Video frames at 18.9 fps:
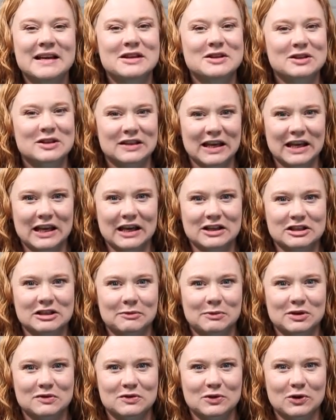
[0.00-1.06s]
So thank you all
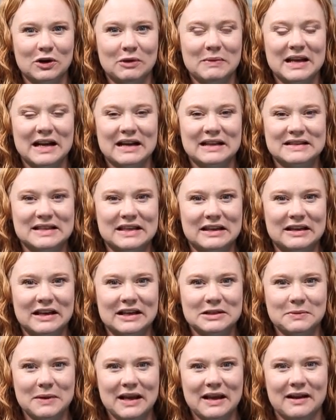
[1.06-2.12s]
so much for joining me, and I'll see you
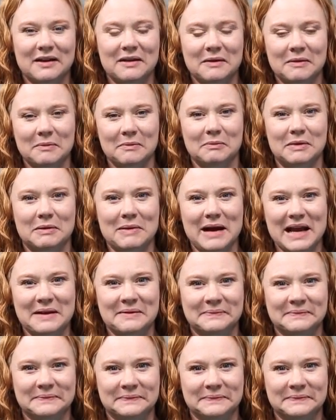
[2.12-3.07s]
next week. Bye-bye.